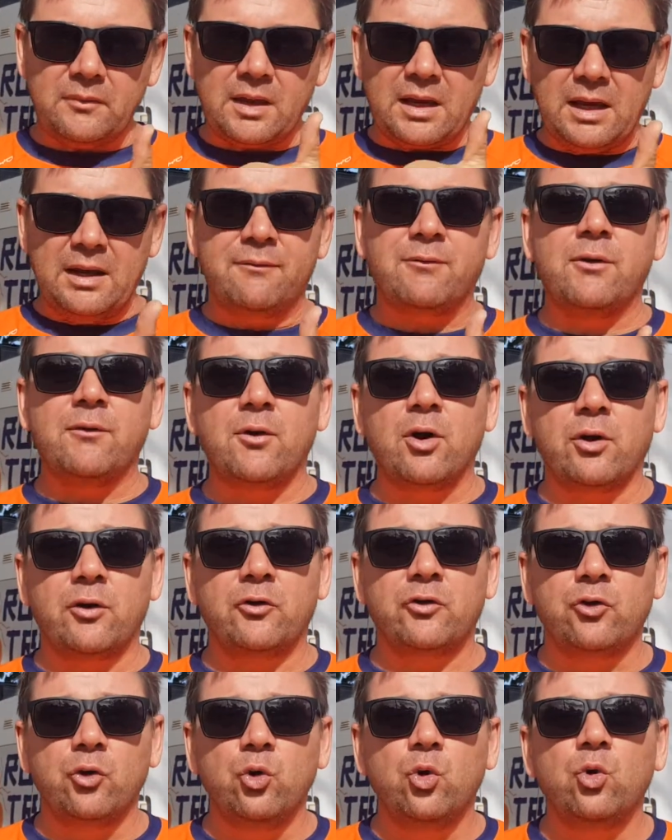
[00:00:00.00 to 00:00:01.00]
if you've got
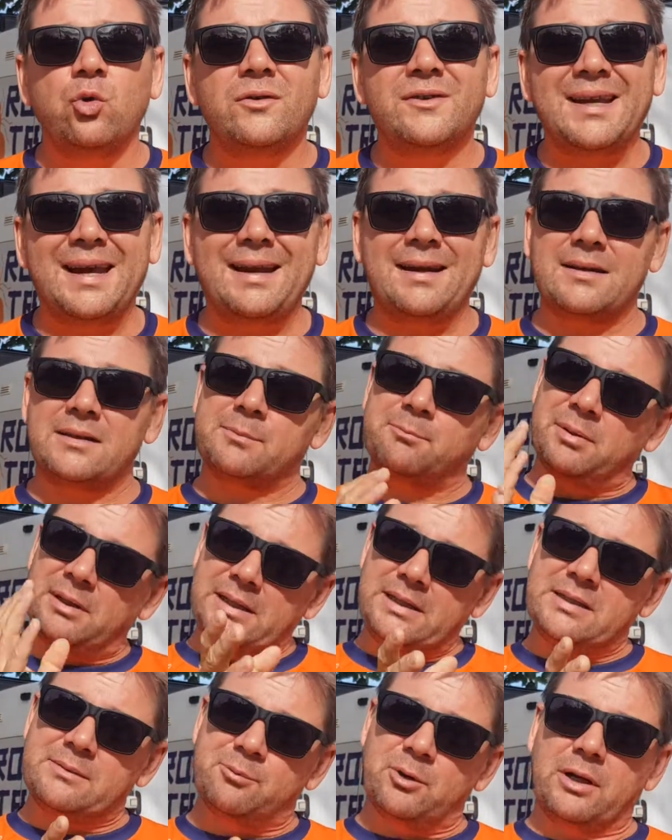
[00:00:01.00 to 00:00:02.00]
school tents,
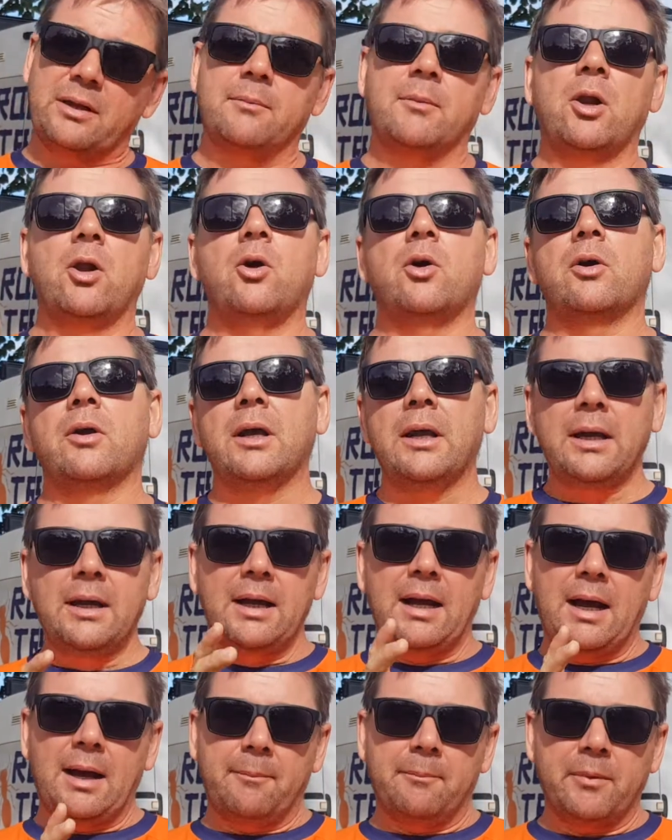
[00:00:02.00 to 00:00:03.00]
please bring them along.
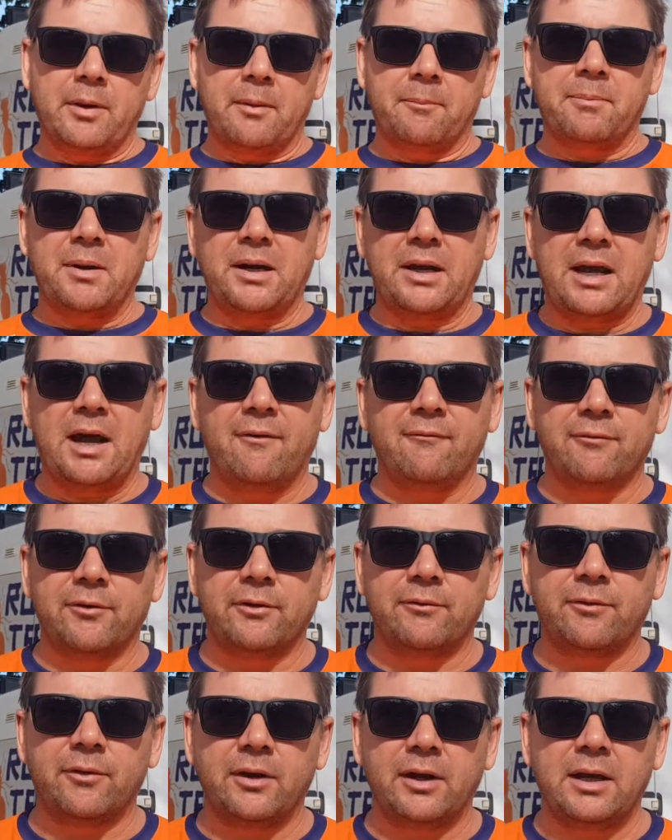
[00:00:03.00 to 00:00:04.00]
A bit of comfort
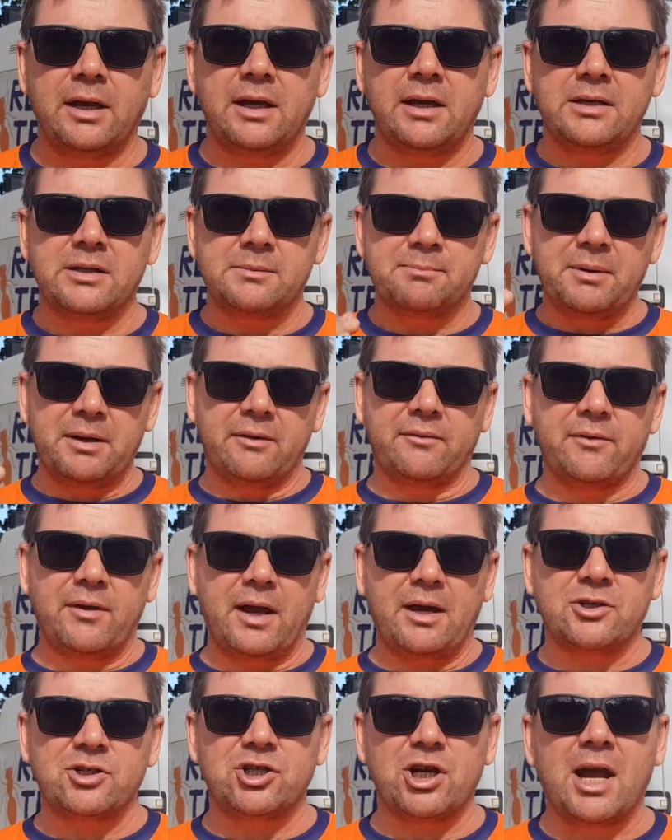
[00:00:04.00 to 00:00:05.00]
for the kids, bit of
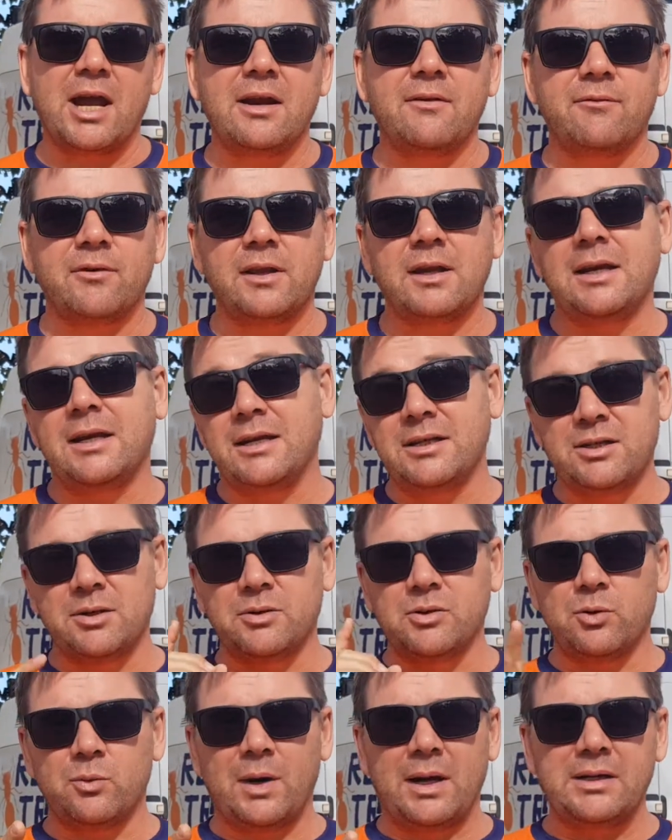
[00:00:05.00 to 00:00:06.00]
shade for the kids is
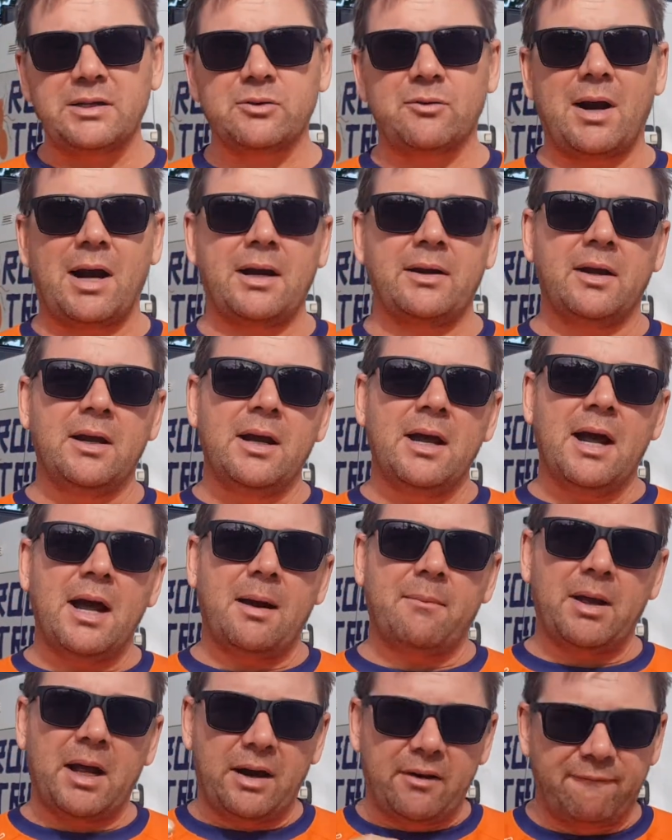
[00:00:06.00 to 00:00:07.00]
always great,
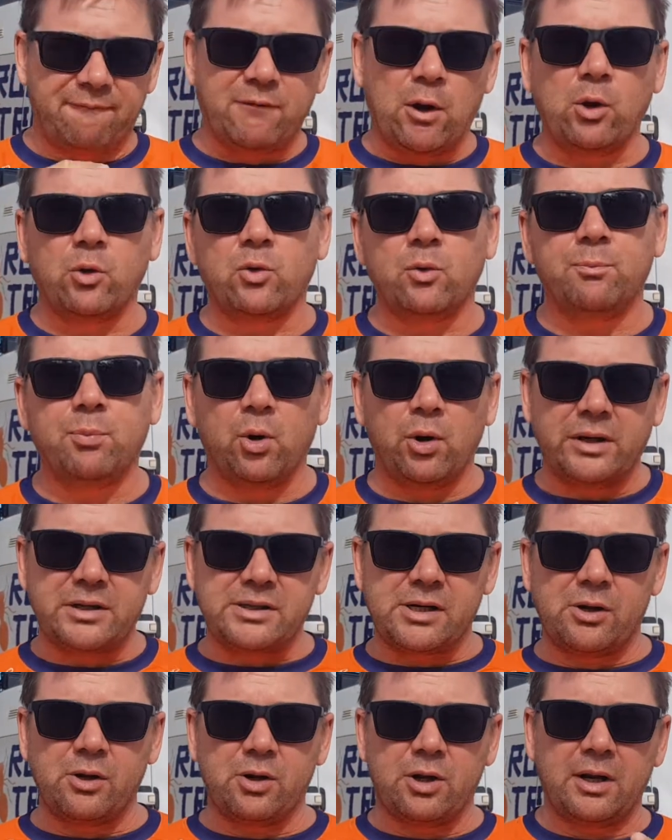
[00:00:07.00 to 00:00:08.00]
and a focal point
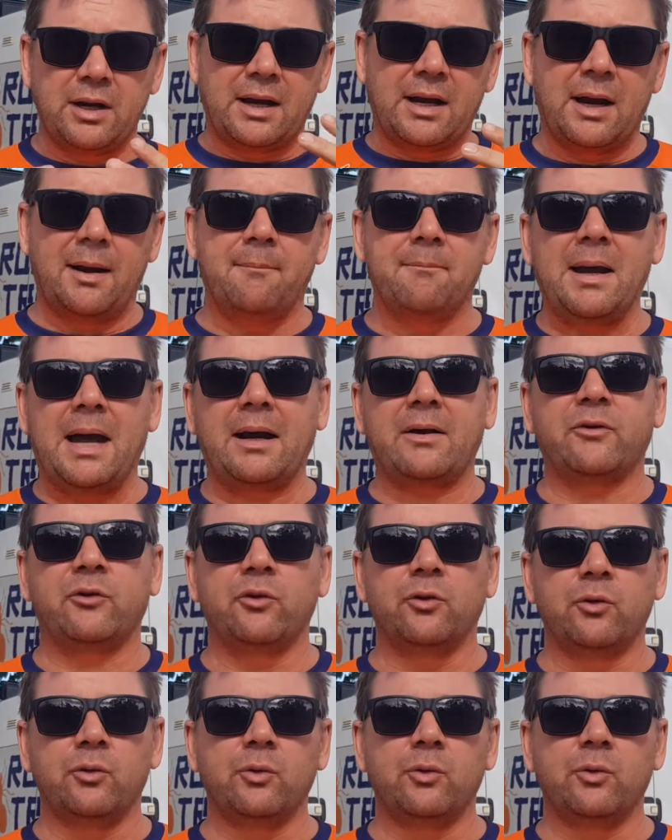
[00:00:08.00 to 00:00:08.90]
so you can come back to